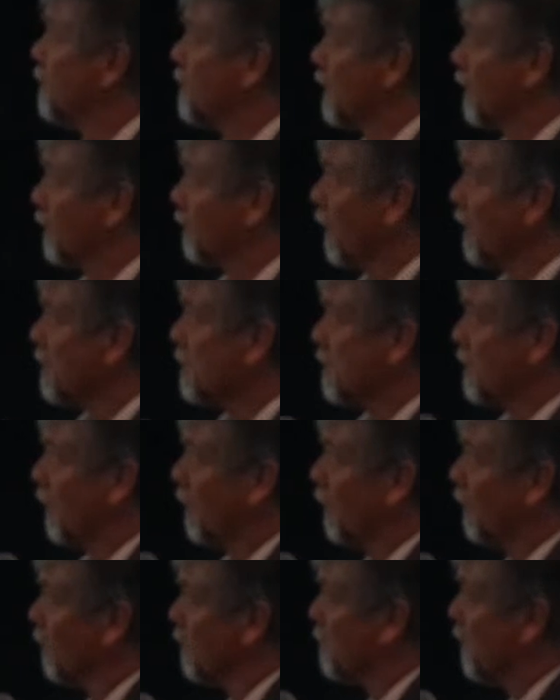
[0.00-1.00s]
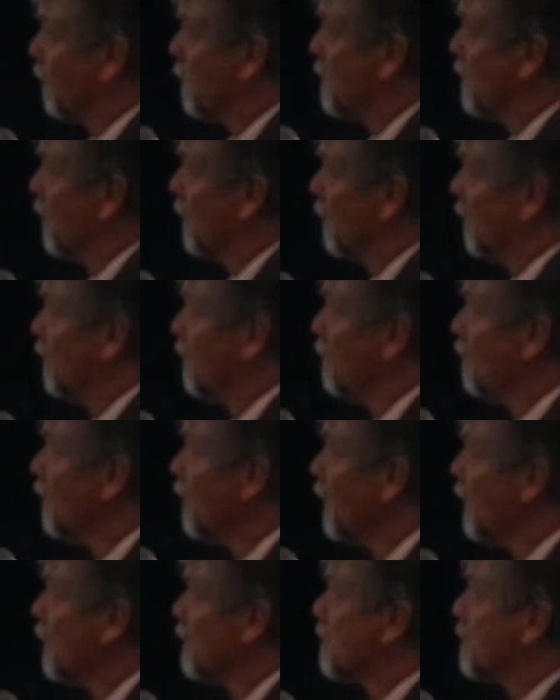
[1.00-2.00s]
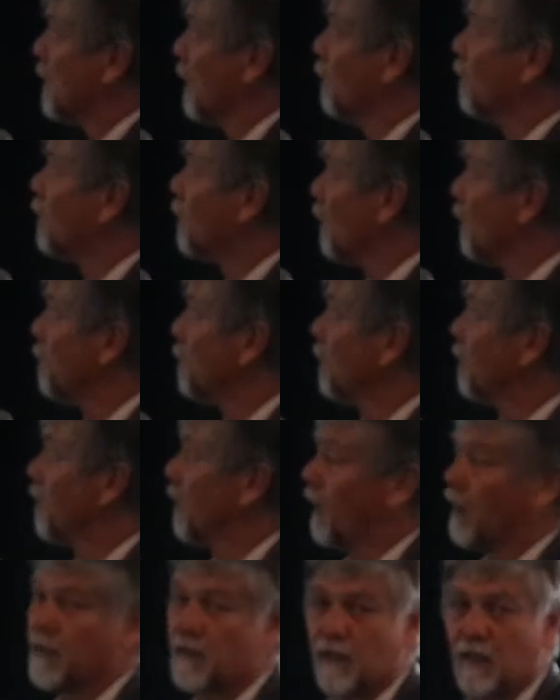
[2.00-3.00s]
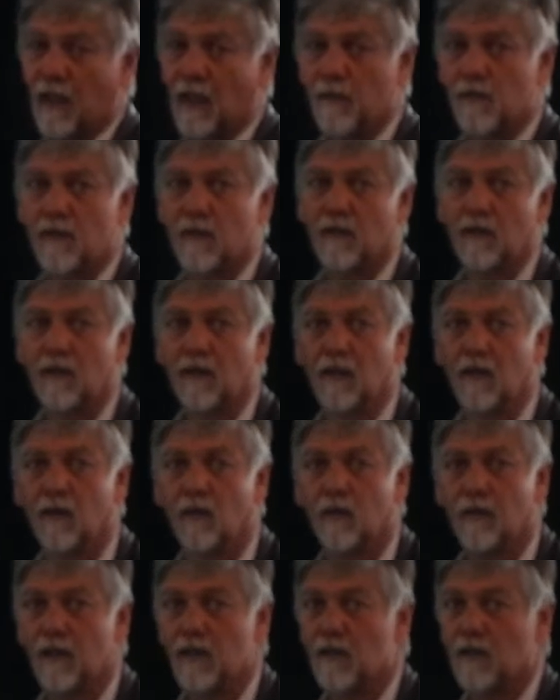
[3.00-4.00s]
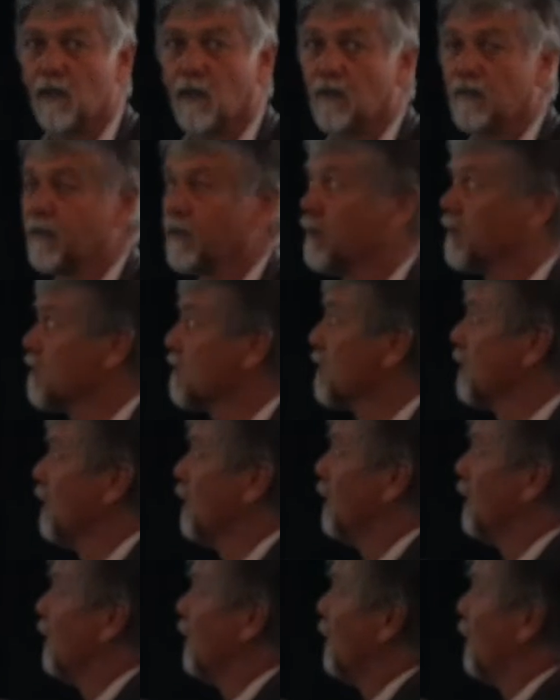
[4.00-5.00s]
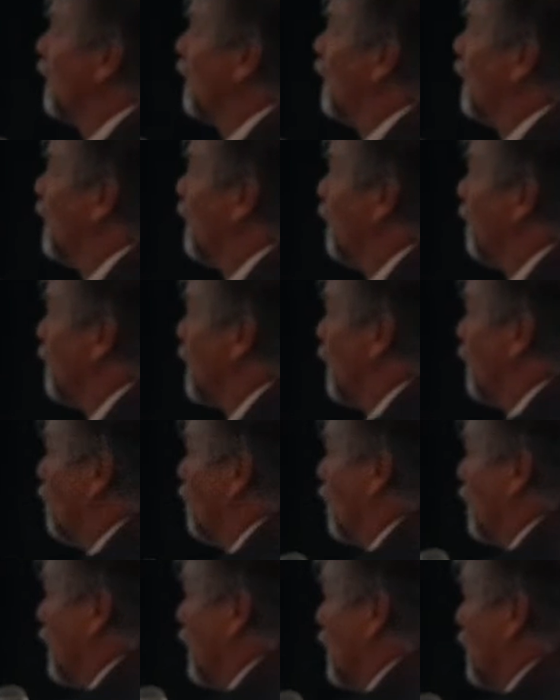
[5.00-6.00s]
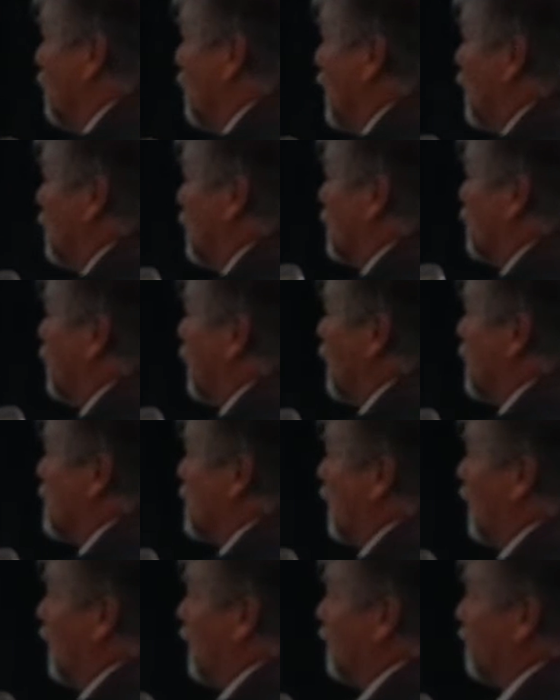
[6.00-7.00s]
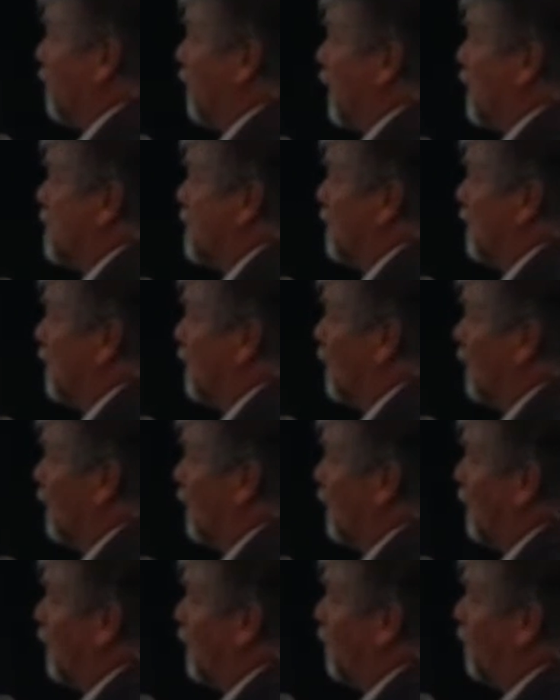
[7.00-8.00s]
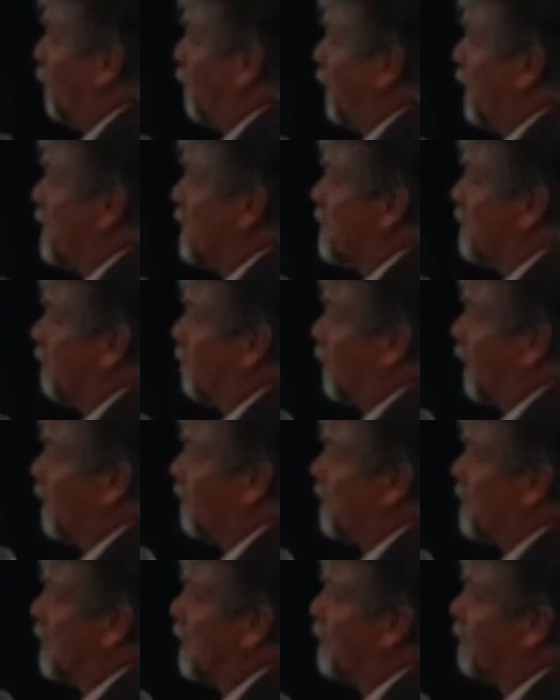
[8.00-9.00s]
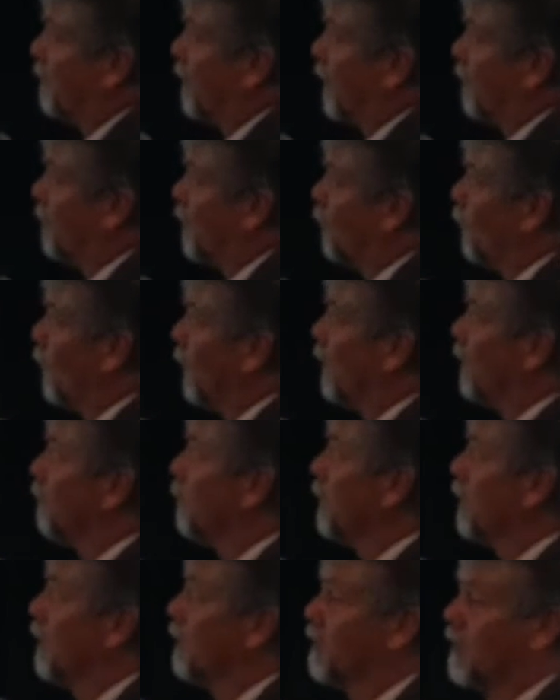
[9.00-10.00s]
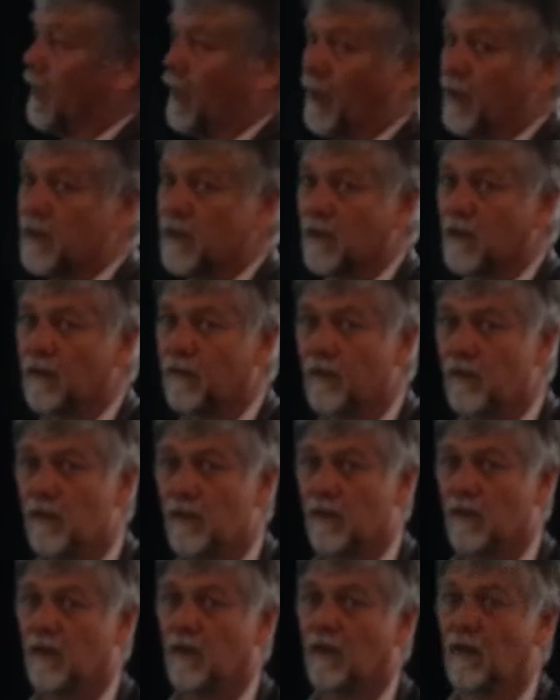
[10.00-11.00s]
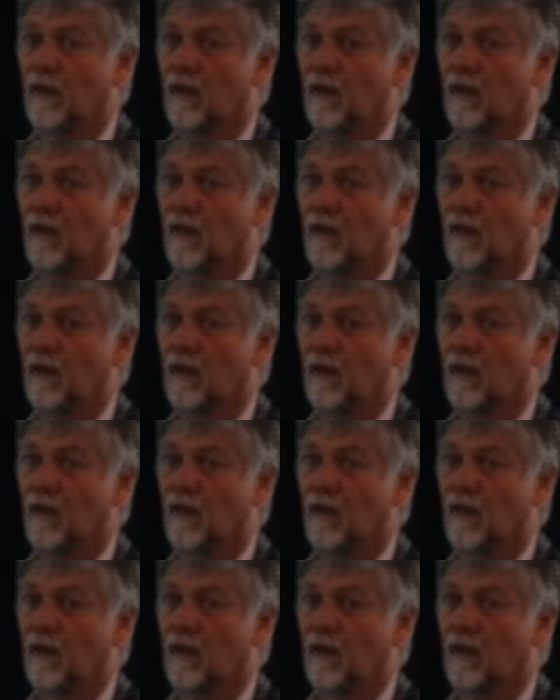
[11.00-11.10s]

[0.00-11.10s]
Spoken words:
So the greenstone hills represent a unique subgroup of the landscapes in the northeast goldfields. Rocky and metamorphosed, highly fractured, previously developed well below the land surface,